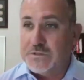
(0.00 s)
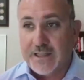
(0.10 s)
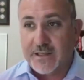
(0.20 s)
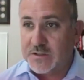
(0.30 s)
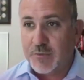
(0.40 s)
it
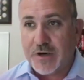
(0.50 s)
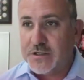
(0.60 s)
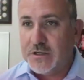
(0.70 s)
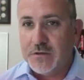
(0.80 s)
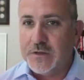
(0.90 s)
like a
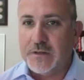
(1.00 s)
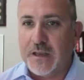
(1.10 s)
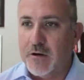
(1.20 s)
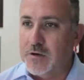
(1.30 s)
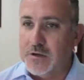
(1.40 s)
spreadsheet you did
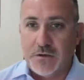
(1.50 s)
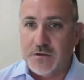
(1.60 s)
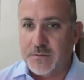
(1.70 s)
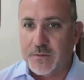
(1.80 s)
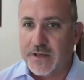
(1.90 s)
there, or did you
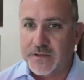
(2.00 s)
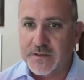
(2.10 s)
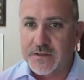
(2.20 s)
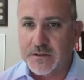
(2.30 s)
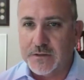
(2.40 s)
use some kind of
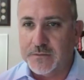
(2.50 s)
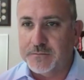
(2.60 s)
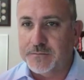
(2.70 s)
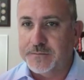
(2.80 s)
system?